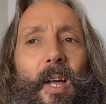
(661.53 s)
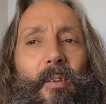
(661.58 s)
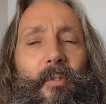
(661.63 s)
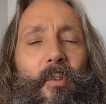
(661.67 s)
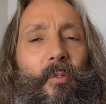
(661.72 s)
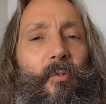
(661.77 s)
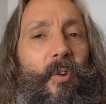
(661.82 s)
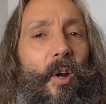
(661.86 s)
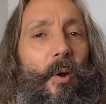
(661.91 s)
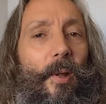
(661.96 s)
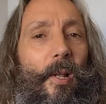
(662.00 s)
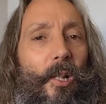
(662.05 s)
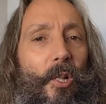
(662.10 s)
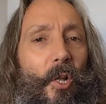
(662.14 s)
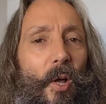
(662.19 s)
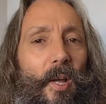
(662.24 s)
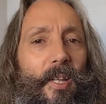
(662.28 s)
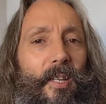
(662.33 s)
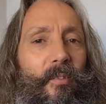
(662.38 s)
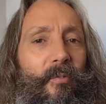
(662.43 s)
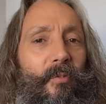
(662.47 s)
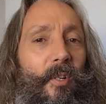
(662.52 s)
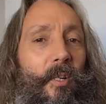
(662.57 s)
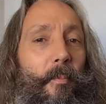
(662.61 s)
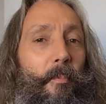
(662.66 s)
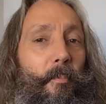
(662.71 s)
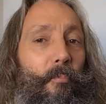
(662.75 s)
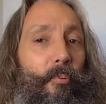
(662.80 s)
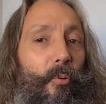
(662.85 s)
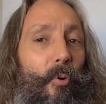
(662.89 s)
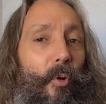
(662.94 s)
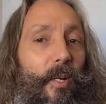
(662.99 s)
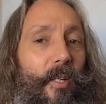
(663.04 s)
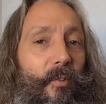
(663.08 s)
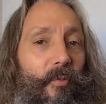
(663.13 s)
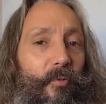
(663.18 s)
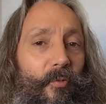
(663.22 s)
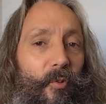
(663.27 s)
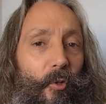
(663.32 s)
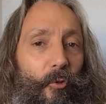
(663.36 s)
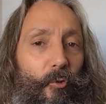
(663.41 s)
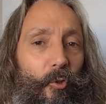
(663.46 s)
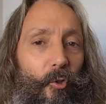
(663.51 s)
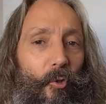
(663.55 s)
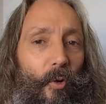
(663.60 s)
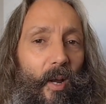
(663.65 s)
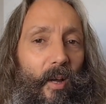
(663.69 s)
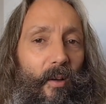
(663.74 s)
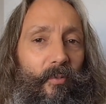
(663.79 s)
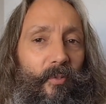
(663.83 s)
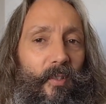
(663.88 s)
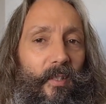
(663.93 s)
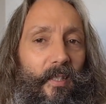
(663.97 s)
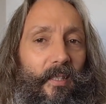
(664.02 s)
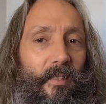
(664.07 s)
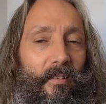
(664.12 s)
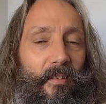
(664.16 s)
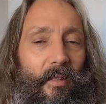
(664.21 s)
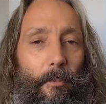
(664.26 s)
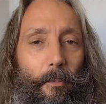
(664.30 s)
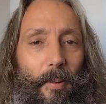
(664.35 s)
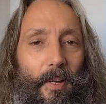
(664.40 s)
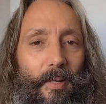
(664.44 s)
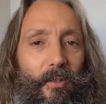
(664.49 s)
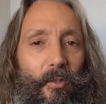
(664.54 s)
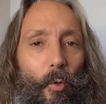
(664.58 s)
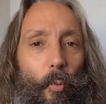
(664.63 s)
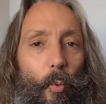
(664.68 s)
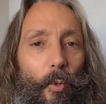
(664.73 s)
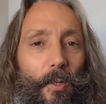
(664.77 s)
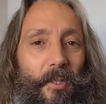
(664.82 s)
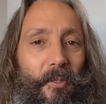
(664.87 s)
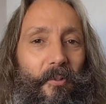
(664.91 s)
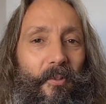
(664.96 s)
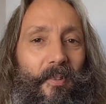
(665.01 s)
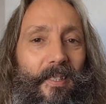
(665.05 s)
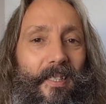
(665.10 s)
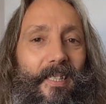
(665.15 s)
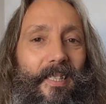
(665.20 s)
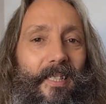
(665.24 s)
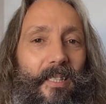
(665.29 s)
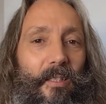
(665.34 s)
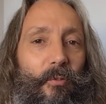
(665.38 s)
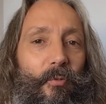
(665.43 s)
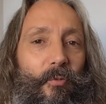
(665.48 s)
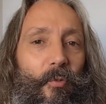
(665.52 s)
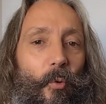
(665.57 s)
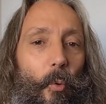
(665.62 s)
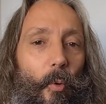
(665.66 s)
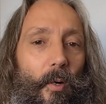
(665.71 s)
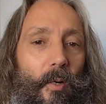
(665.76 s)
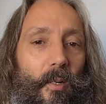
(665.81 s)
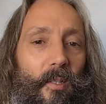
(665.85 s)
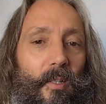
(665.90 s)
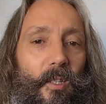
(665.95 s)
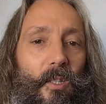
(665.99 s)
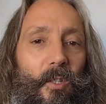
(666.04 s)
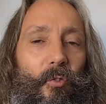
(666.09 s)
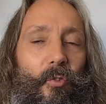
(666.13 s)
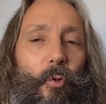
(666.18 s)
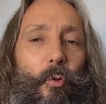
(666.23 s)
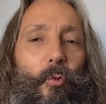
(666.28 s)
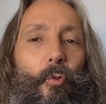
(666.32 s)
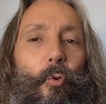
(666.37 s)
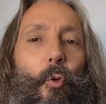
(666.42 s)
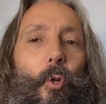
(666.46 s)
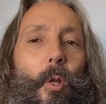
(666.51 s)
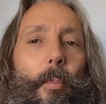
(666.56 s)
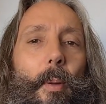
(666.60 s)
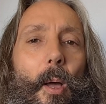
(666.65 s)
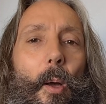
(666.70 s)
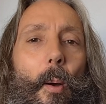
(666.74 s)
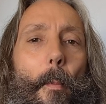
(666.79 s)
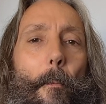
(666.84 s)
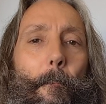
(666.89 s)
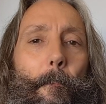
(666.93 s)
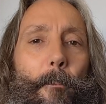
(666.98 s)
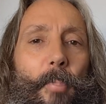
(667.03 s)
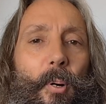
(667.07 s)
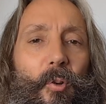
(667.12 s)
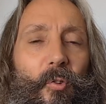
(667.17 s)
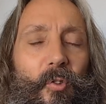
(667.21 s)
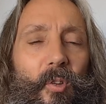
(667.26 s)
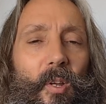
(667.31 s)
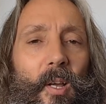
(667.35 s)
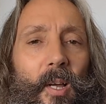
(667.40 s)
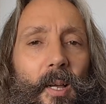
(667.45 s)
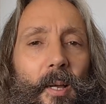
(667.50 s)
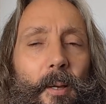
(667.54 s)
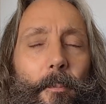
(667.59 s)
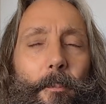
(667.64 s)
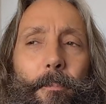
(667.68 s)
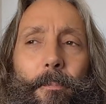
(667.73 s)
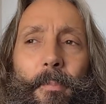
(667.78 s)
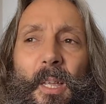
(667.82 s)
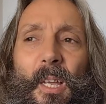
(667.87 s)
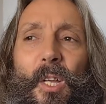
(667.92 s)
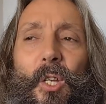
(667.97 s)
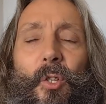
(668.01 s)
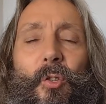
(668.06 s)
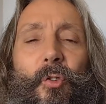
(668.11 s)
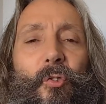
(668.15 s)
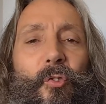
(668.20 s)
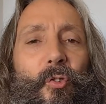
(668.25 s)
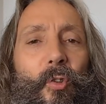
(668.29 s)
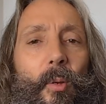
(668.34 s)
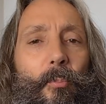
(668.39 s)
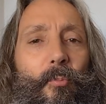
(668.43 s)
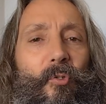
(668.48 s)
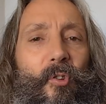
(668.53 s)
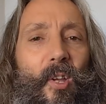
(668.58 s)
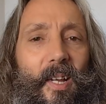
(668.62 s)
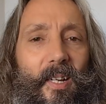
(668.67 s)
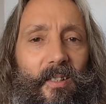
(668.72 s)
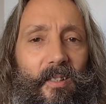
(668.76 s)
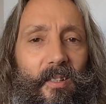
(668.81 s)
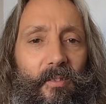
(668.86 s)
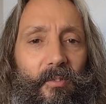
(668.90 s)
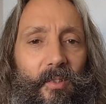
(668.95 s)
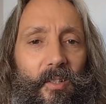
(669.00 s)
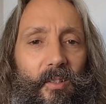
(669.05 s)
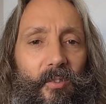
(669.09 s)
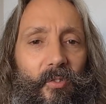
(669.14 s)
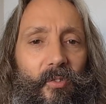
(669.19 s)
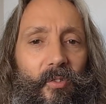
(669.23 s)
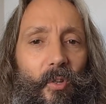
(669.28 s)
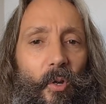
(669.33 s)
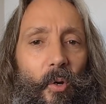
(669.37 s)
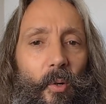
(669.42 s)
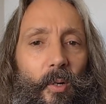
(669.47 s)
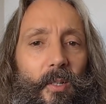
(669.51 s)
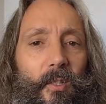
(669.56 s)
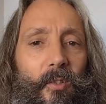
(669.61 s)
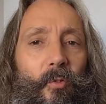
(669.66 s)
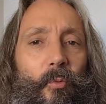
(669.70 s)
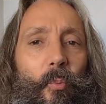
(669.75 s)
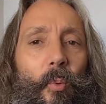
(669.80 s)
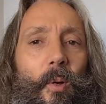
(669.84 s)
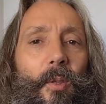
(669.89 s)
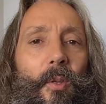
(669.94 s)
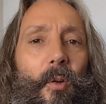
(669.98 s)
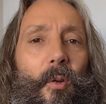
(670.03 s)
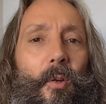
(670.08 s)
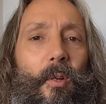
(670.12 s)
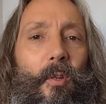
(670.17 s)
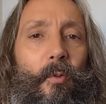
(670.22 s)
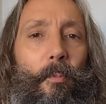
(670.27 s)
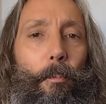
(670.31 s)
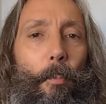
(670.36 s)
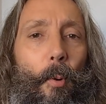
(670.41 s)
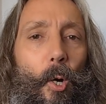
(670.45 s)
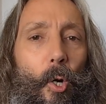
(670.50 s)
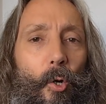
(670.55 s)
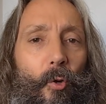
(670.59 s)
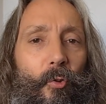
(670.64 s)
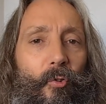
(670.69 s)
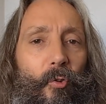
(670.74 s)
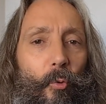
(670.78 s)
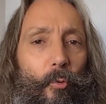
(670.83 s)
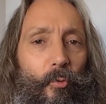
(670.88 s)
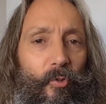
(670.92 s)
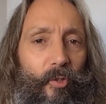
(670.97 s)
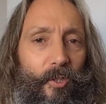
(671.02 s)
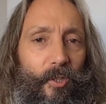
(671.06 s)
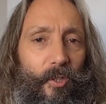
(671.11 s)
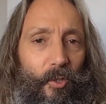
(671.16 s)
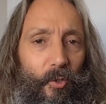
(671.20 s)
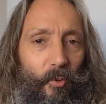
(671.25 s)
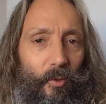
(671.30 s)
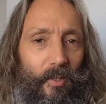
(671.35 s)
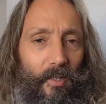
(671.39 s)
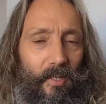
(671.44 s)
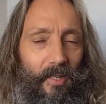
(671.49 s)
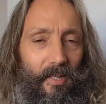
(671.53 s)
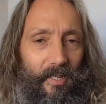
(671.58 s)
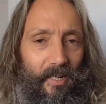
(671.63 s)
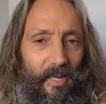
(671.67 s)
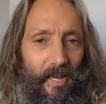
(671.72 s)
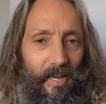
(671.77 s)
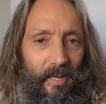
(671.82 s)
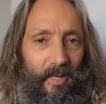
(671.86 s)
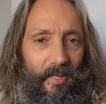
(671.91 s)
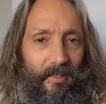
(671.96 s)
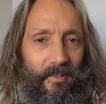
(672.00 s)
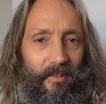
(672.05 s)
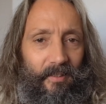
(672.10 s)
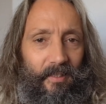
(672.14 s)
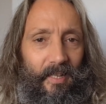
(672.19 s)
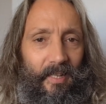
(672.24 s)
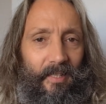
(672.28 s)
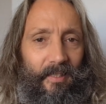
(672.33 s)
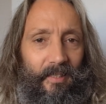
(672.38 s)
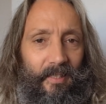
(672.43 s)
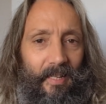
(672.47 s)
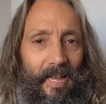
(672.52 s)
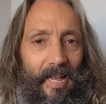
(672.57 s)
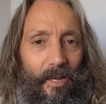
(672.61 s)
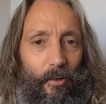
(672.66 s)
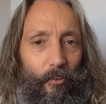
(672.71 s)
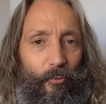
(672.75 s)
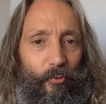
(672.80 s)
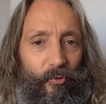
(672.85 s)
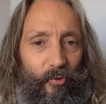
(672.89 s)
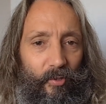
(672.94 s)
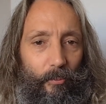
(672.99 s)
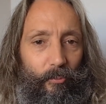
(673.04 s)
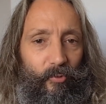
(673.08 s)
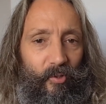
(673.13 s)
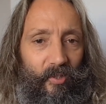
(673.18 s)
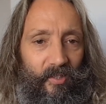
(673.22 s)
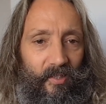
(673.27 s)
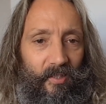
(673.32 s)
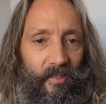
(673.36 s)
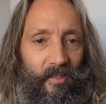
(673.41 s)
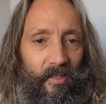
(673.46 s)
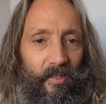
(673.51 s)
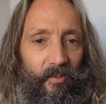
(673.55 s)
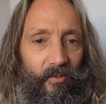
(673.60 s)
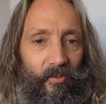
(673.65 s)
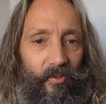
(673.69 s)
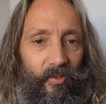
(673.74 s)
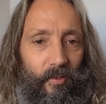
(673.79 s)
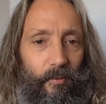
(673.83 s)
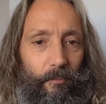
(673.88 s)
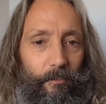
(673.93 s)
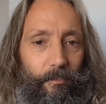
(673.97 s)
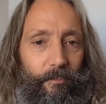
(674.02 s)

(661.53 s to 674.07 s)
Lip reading: have a very light, very bright photograph, depending on what you need it for. So it's all about subjectiveness, all right? It's whether it's personal to you and how subjective it is.